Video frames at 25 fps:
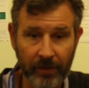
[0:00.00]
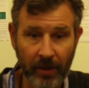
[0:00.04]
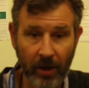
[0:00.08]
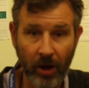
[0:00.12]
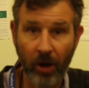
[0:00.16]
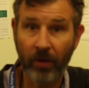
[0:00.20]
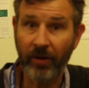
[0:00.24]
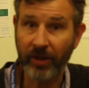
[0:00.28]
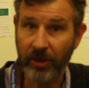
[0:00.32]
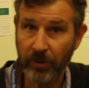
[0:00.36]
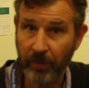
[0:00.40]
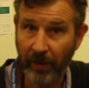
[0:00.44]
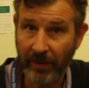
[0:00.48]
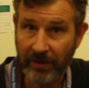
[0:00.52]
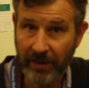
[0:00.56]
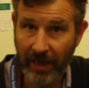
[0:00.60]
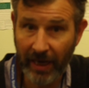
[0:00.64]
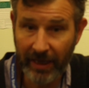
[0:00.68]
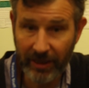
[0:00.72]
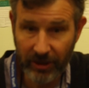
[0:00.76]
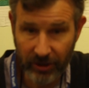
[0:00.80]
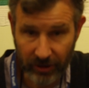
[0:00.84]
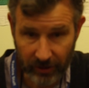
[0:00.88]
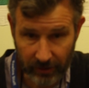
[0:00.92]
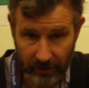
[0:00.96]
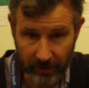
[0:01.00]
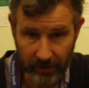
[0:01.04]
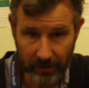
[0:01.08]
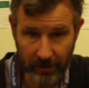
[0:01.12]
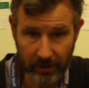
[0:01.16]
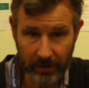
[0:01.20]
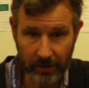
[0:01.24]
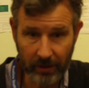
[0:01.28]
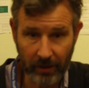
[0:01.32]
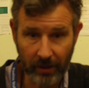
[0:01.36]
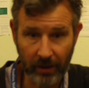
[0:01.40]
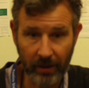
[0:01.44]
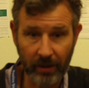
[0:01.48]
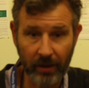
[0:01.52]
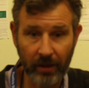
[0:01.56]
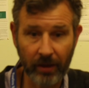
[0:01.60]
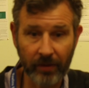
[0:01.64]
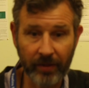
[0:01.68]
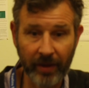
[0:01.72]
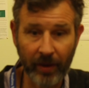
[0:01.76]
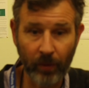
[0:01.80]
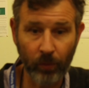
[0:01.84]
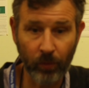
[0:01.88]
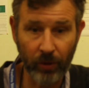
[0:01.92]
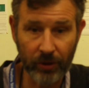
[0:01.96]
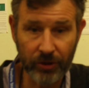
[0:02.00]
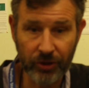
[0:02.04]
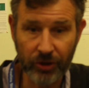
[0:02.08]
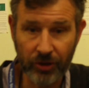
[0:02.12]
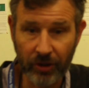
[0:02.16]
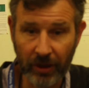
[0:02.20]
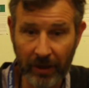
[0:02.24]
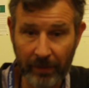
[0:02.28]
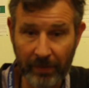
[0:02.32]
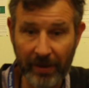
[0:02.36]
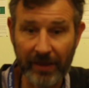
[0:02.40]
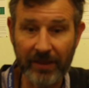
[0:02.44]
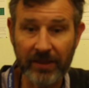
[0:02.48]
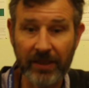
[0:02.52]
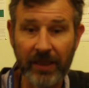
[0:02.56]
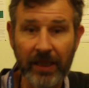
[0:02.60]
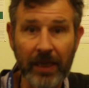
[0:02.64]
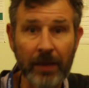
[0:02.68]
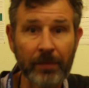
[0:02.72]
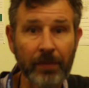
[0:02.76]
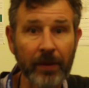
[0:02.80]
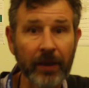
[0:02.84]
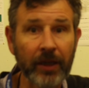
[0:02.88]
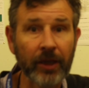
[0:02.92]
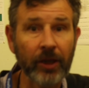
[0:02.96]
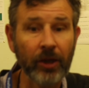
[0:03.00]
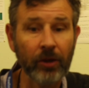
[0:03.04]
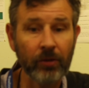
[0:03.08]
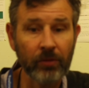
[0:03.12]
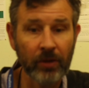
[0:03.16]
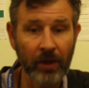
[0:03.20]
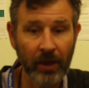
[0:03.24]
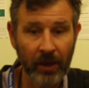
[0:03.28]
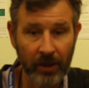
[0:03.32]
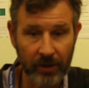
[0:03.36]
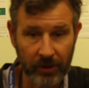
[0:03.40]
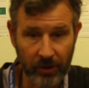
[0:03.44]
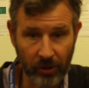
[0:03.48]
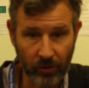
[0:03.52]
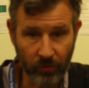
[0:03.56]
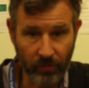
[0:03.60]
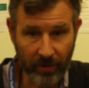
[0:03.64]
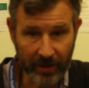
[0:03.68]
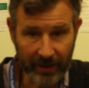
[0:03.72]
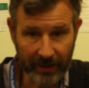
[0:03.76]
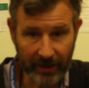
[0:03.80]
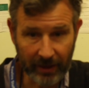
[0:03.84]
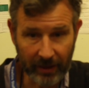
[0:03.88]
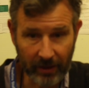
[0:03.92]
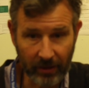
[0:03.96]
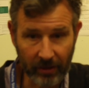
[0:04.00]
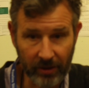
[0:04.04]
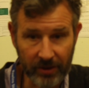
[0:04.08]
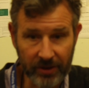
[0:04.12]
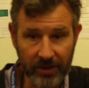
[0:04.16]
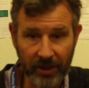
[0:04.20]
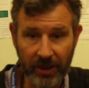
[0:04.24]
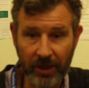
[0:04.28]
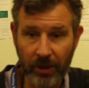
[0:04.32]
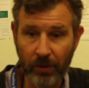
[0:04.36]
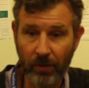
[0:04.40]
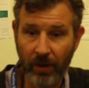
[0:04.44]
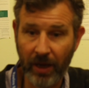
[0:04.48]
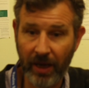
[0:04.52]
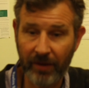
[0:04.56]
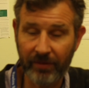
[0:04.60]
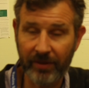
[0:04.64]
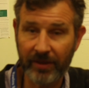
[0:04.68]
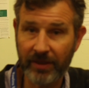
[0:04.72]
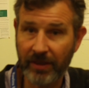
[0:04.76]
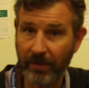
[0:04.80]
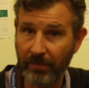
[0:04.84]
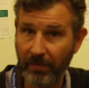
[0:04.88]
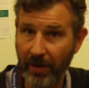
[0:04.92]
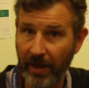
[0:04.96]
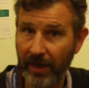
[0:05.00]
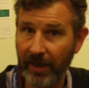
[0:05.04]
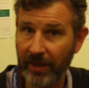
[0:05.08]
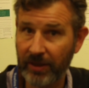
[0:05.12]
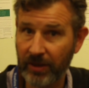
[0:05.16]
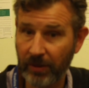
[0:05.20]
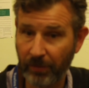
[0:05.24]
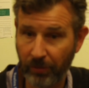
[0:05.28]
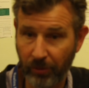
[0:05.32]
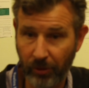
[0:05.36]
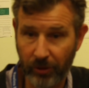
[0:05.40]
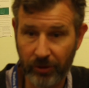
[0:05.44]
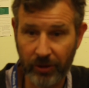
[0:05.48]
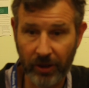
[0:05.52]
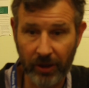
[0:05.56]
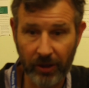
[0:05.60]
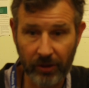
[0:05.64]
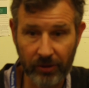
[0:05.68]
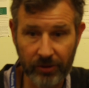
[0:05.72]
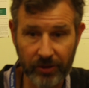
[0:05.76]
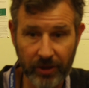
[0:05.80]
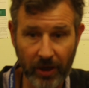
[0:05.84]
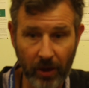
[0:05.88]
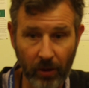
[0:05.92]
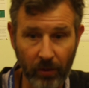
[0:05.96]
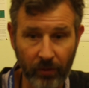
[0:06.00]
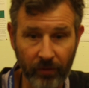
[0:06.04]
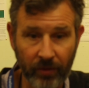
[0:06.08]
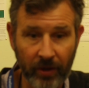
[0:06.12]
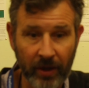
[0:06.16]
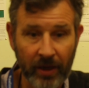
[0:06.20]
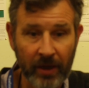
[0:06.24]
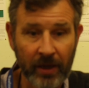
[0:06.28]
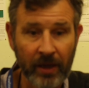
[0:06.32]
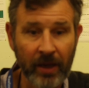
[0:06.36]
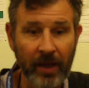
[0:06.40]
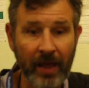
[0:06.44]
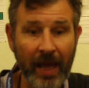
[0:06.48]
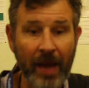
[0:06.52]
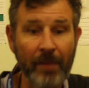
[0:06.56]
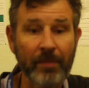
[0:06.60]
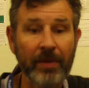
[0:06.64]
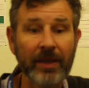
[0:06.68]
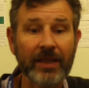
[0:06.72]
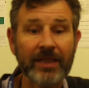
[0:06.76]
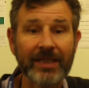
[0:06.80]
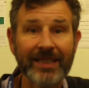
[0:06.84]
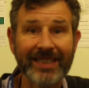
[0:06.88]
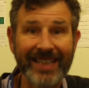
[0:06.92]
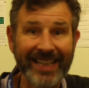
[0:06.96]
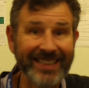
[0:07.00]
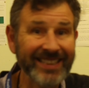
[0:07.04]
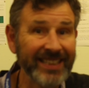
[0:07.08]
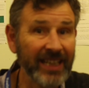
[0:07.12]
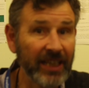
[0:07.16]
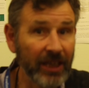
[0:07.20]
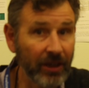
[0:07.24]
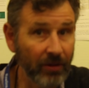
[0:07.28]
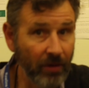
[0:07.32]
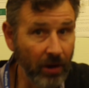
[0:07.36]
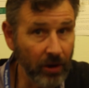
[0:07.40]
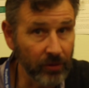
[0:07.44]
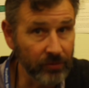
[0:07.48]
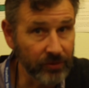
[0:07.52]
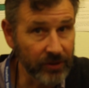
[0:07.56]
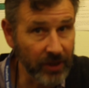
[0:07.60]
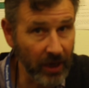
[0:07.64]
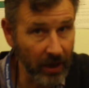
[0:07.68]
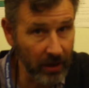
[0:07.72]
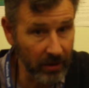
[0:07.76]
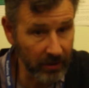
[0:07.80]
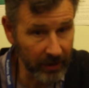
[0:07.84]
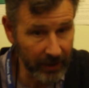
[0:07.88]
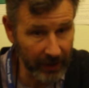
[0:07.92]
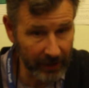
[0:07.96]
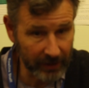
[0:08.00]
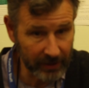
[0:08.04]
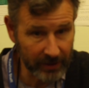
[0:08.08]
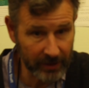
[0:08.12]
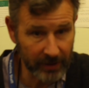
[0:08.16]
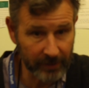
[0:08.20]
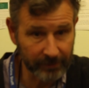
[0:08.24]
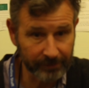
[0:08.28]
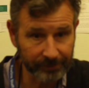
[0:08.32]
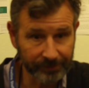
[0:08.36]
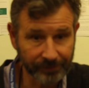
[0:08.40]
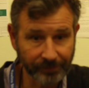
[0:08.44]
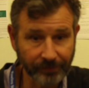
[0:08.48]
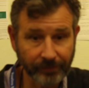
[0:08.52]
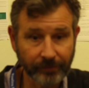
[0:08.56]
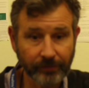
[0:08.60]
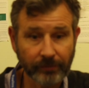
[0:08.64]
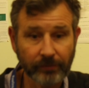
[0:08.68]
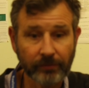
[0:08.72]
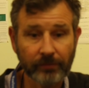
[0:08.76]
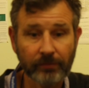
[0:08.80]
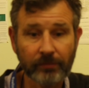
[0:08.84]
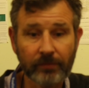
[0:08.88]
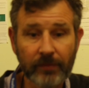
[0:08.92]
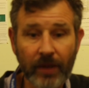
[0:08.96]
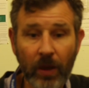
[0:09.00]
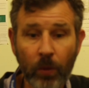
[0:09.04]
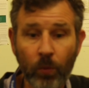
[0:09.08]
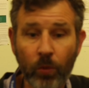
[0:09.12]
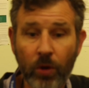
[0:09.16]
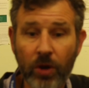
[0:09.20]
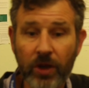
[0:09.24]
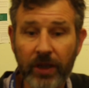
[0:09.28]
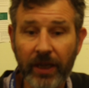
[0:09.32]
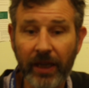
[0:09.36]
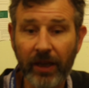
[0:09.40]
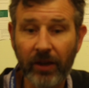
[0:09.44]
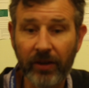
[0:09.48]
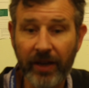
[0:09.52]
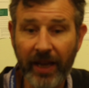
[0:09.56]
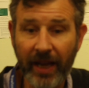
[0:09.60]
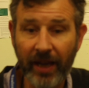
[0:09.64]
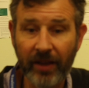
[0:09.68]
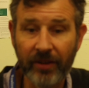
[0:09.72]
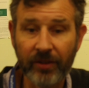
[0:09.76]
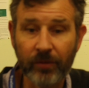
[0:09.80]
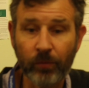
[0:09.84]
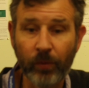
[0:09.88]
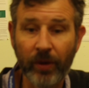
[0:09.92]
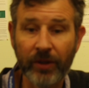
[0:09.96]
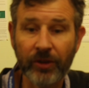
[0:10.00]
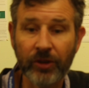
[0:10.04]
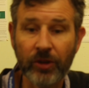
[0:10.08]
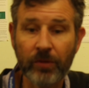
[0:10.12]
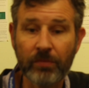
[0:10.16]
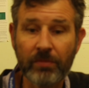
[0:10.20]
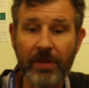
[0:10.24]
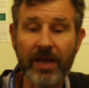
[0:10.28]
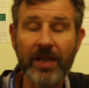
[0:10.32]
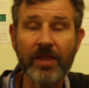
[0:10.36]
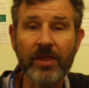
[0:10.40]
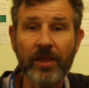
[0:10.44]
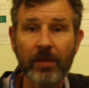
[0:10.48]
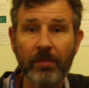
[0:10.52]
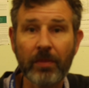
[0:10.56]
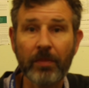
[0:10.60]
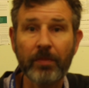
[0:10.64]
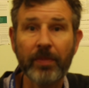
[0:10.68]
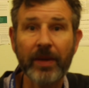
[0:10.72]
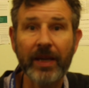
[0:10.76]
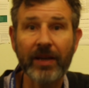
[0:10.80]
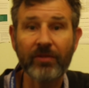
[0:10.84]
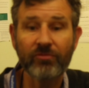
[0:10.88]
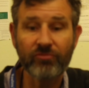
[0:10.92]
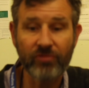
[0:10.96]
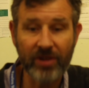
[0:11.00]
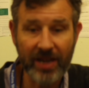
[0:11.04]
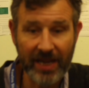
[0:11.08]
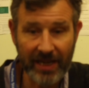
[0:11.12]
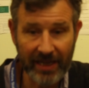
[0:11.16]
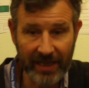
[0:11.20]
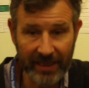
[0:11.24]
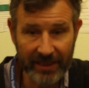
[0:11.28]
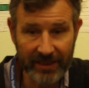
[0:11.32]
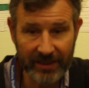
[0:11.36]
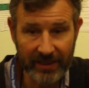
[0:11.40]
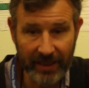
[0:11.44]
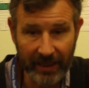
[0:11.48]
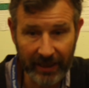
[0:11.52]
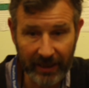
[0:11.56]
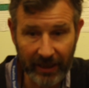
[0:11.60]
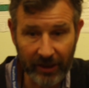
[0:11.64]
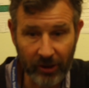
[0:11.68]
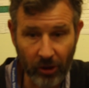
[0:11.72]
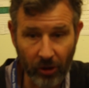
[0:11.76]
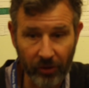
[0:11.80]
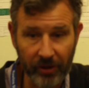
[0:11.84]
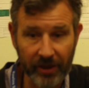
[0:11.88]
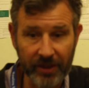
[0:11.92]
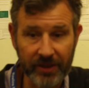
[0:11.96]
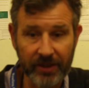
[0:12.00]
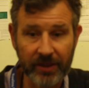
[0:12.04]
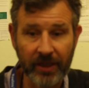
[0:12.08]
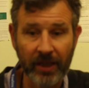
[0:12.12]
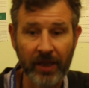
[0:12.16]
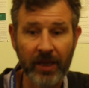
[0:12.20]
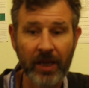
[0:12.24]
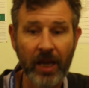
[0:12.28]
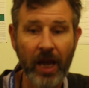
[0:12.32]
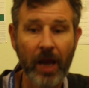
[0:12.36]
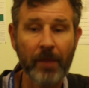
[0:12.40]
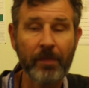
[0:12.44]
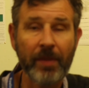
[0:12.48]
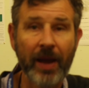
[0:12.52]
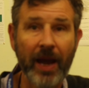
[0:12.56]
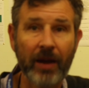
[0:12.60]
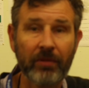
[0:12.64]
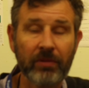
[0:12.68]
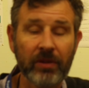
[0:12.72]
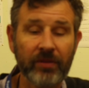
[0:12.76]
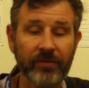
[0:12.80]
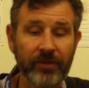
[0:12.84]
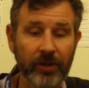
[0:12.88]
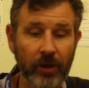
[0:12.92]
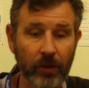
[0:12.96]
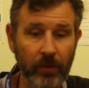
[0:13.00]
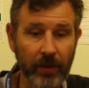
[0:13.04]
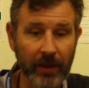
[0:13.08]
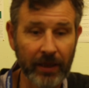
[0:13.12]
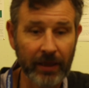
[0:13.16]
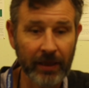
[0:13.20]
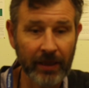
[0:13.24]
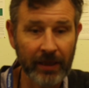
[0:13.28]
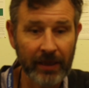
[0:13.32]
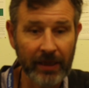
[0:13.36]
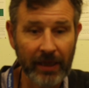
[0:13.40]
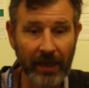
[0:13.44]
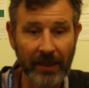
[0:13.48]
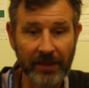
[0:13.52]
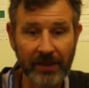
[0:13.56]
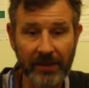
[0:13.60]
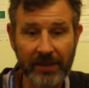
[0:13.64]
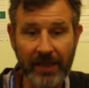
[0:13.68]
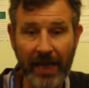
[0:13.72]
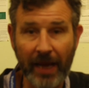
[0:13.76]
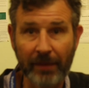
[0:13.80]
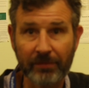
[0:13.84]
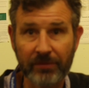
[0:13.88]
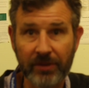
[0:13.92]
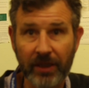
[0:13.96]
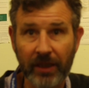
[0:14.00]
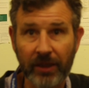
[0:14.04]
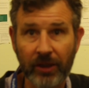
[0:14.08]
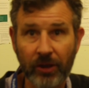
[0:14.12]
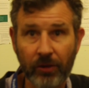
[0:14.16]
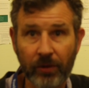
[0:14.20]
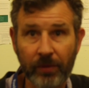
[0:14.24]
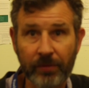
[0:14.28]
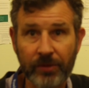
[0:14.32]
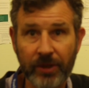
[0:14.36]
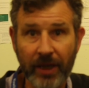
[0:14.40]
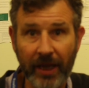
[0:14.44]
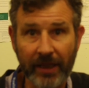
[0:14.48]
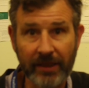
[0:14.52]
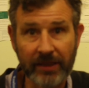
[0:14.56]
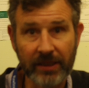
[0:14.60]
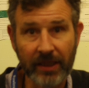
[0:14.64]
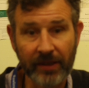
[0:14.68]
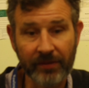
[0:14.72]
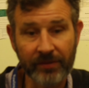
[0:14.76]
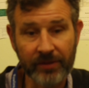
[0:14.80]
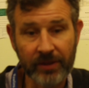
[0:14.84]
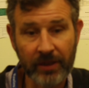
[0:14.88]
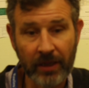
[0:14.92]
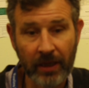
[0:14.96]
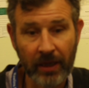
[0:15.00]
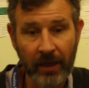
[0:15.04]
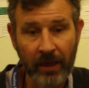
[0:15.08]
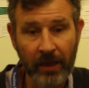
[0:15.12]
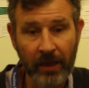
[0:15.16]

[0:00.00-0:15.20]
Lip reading: Our expectations are that once you commit to the EPQ, you recognise that you are having to manage the project yourself. That means setting your own targets, working on how and when you meet them, and being realistic and honest about reviewing and adapting your objectives.